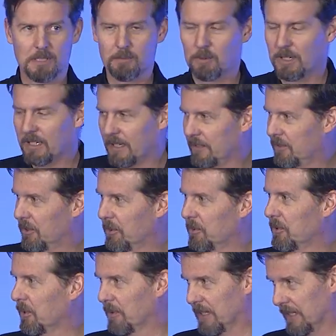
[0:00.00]
and whatnot too.
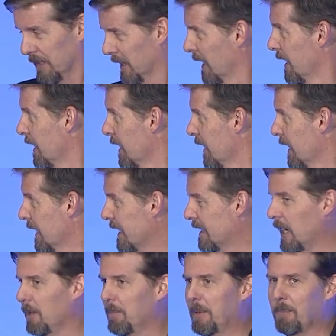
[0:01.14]
So he's he's
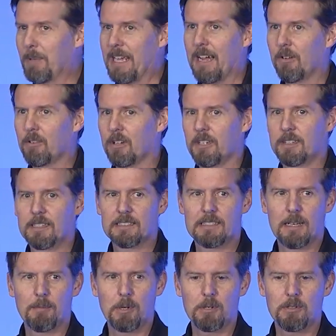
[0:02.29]
helping me out on this
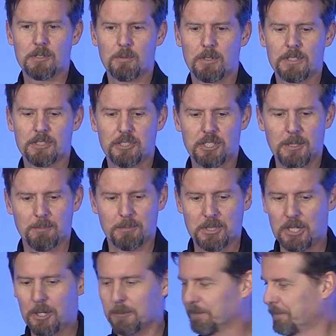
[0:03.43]
demo as well as Jim.
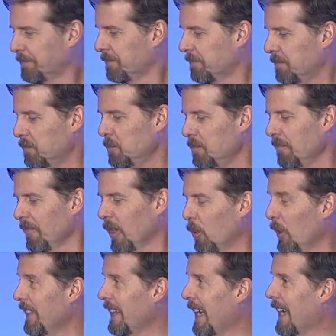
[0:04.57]
So
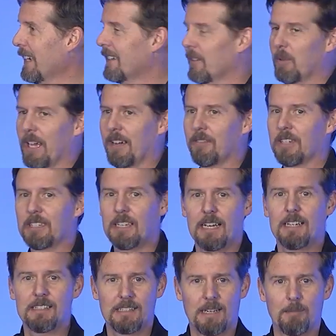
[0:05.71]
with that, we have a
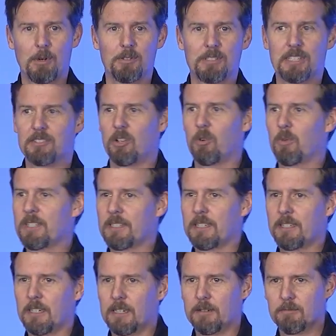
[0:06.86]
lot of demos. As always, I,
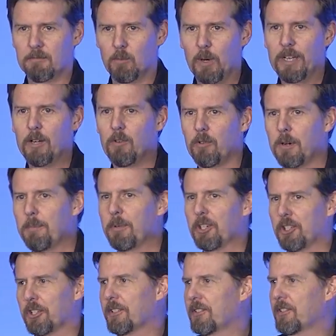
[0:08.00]
I'm way over
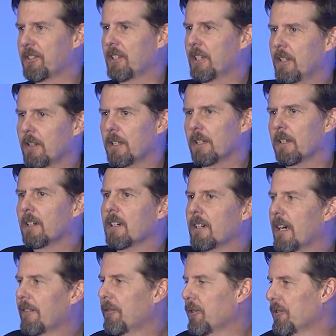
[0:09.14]
ambitious in the uh,
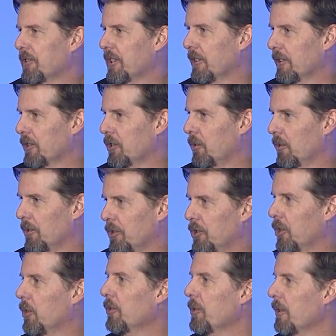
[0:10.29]
efforts here to sort of
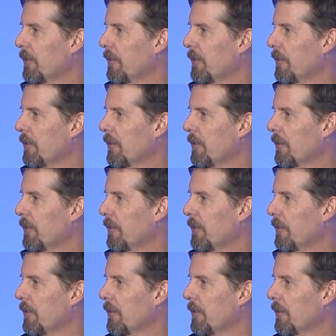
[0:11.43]
show you